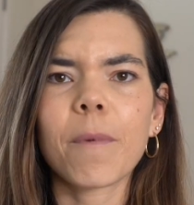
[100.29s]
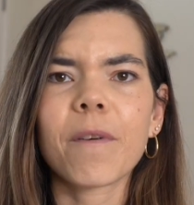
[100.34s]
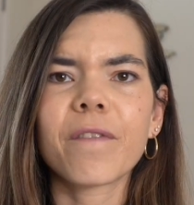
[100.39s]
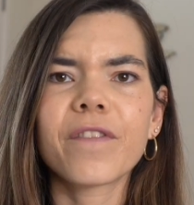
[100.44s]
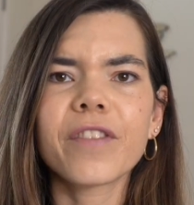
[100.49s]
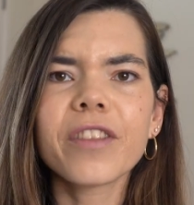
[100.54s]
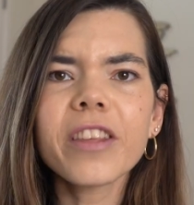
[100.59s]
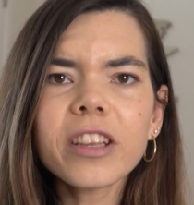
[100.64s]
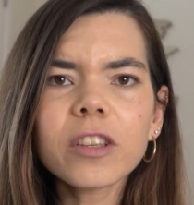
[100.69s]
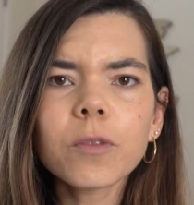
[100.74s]
But
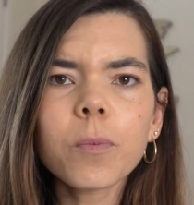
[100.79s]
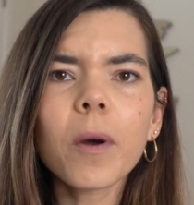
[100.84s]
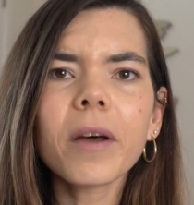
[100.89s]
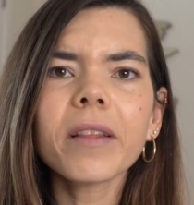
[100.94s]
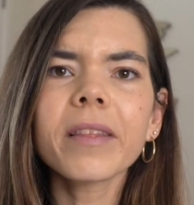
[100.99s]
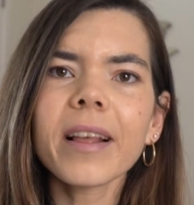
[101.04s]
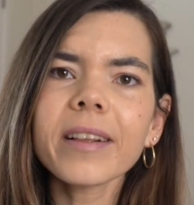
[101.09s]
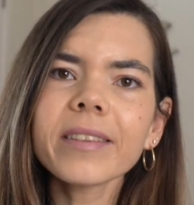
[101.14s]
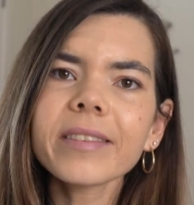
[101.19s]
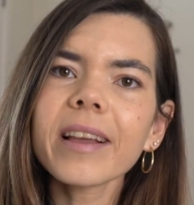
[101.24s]
for this
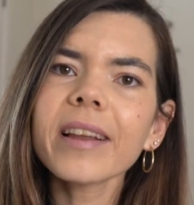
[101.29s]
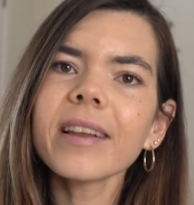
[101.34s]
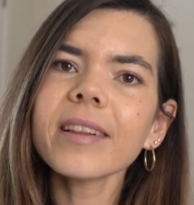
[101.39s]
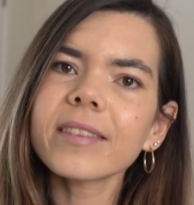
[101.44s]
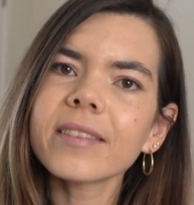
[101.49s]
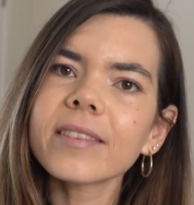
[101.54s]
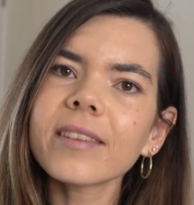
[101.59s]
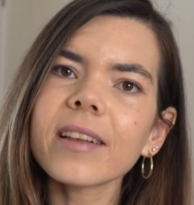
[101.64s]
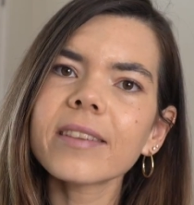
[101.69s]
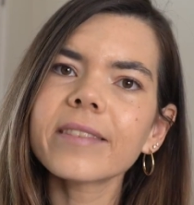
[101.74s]
one, let's get
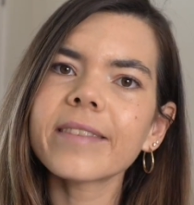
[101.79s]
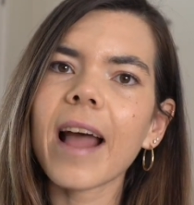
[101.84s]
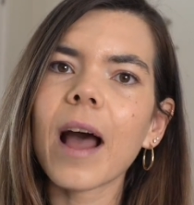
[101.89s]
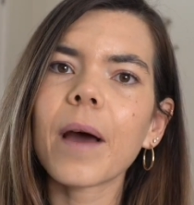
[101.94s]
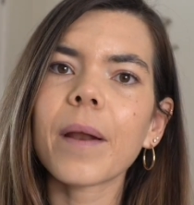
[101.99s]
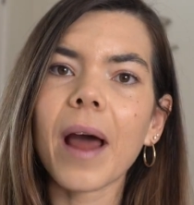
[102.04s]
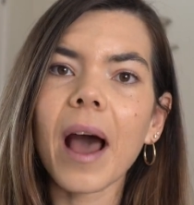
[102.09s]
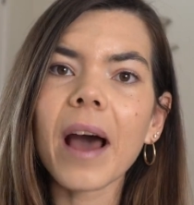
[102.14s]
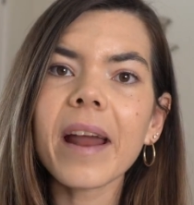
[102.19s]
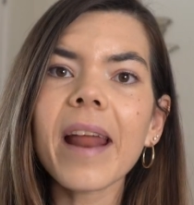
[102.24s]
it sussed
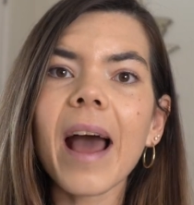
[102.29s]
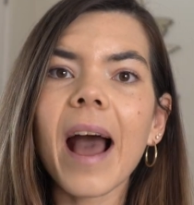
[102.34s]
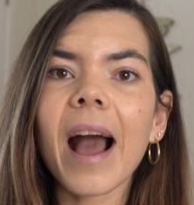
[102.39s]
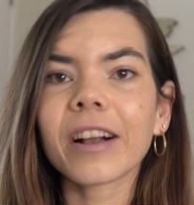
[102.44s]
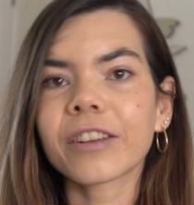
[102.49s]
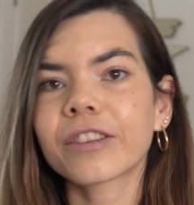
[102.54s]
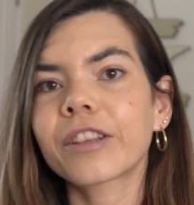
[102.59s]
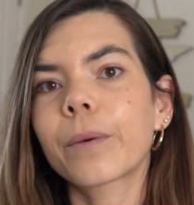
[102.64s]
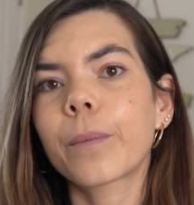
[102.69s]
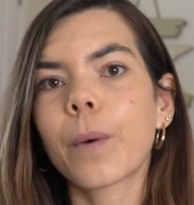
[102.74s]
out how to
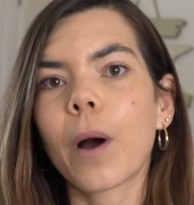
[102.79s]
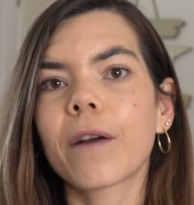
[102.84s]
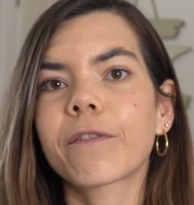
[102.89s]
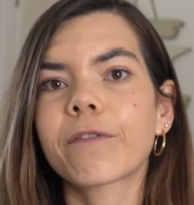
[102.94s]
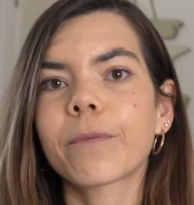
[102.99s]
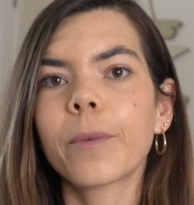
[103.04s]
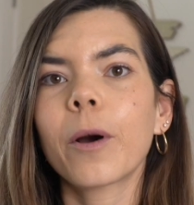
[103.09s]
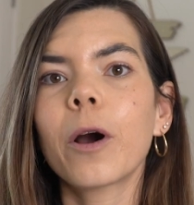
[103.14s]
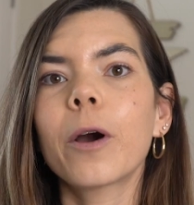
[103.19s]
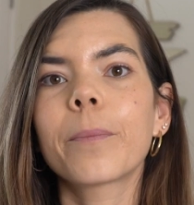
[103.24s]
actually
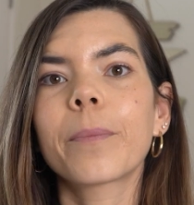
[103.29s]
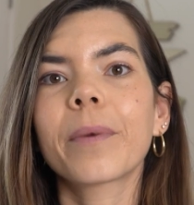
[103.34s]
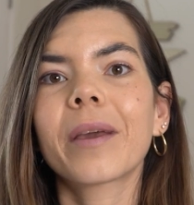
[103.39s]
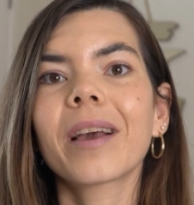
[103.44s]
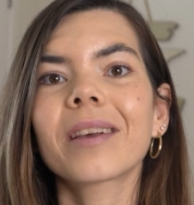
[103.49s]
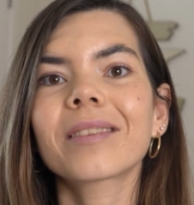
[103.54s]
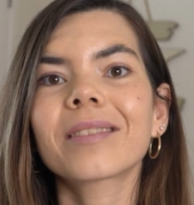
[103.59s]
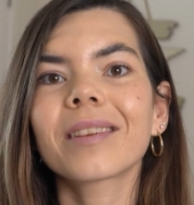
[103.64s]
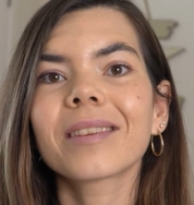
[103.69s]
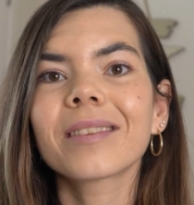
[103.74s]
work from home,
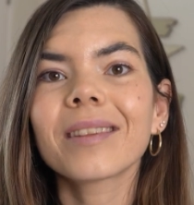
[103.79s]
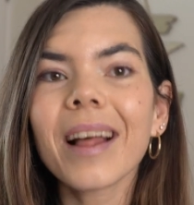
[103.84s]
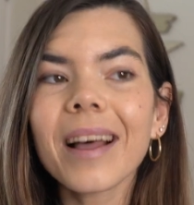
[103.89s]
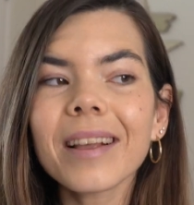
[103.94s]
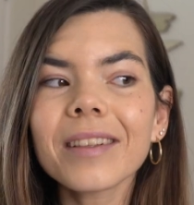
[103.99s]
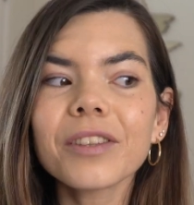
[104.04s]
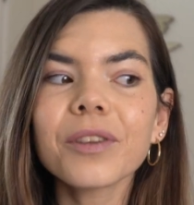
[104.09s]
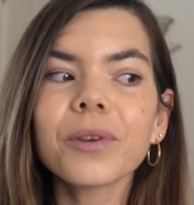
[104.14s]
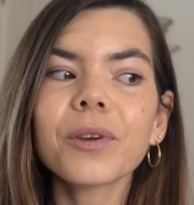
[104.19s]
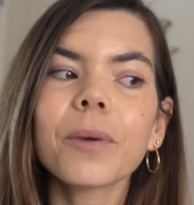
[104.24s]
because
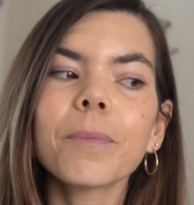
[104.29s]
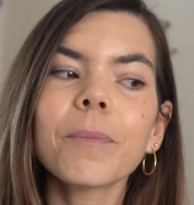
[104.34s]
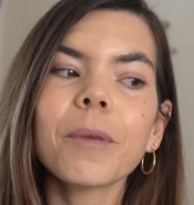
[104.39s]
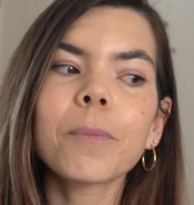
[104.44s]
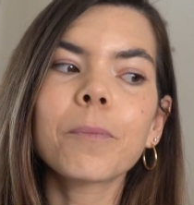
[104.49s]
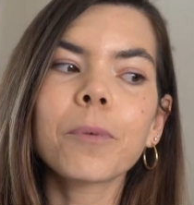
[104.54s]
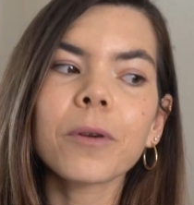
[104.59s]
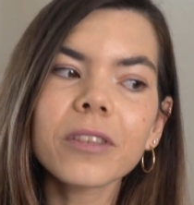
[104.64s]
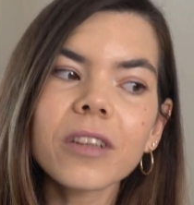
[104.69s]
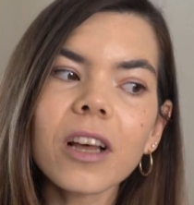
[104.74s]
unless you can
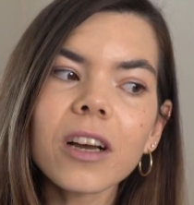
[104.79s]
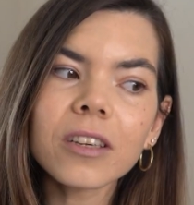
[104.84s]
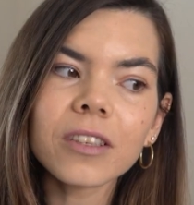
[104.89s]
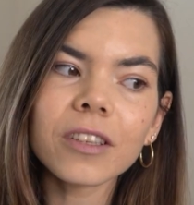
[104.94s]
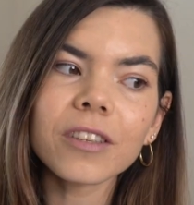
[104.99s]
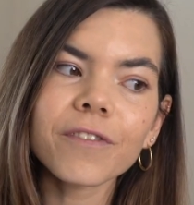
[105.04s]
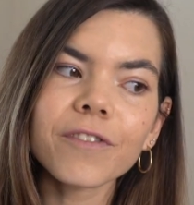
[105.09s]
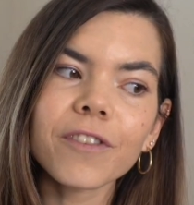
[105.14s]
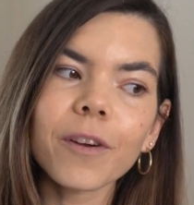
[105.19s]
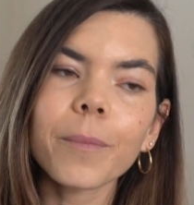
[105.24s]
be
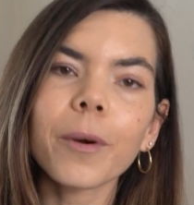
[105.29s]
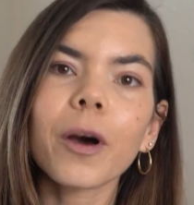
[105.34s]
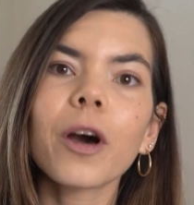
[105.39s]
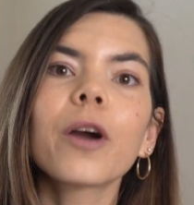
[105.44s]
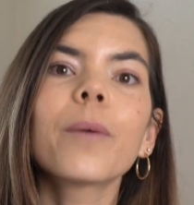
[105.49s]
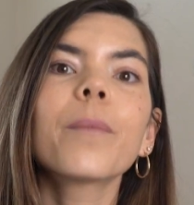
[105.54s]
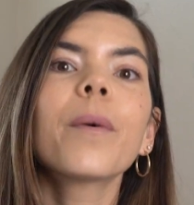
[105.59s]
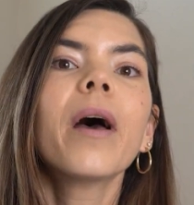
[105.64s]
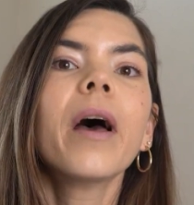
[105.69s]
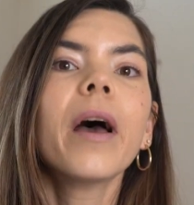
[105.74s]
productive from
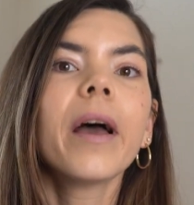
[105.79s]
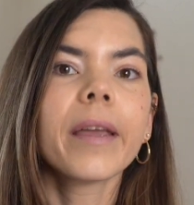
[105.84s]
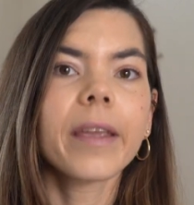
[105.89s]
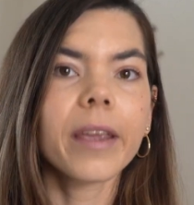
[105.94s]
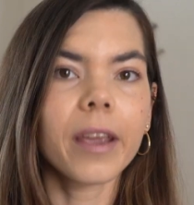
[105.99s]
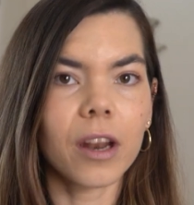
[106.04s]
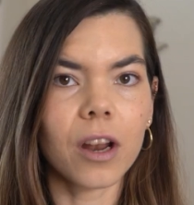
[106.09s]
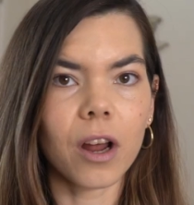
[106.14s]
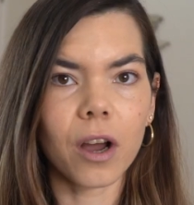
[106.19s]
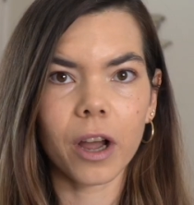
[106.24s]
home,
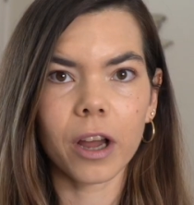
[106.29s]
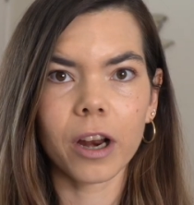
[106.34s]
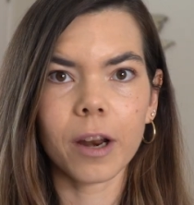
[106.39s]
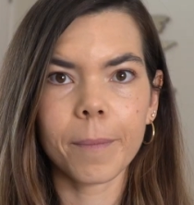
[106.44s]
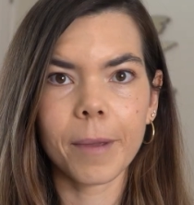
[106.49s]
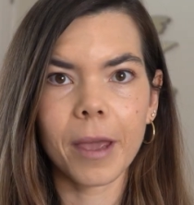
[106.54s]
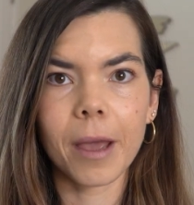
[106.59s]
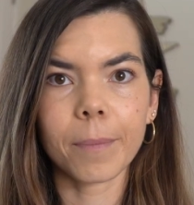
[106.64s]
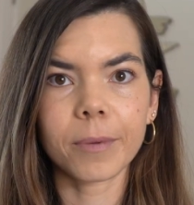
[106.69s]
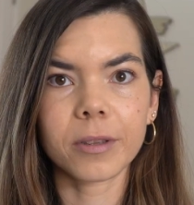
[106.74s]
you're not going
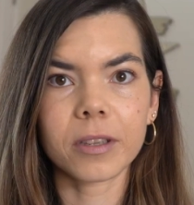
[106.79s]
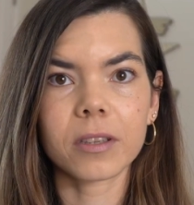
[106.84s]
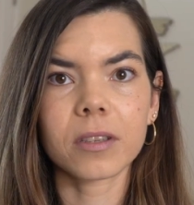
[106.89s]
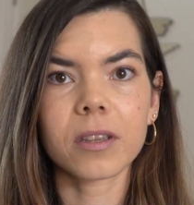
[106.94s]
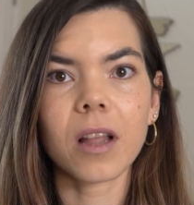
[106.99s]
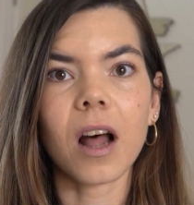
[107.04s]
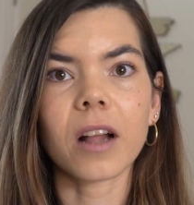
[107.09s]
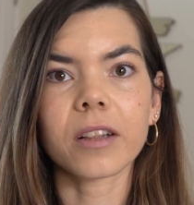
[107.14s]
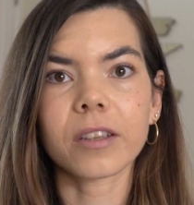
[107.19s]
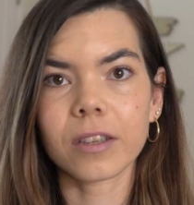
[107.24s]
to be able to
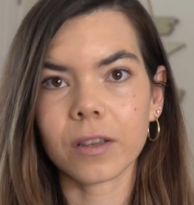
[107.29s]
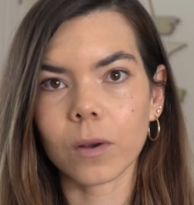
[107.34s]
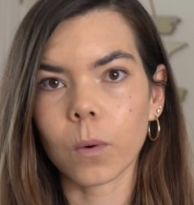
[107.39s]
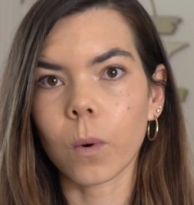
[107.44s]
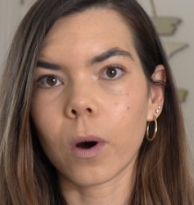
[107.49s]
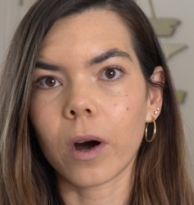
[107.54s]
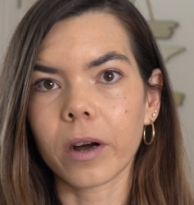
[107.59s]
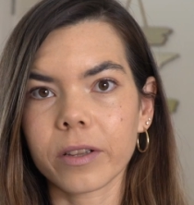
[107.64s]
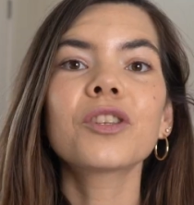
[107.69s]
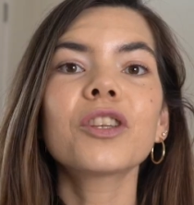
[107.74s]
start
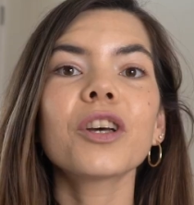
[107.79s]
squat.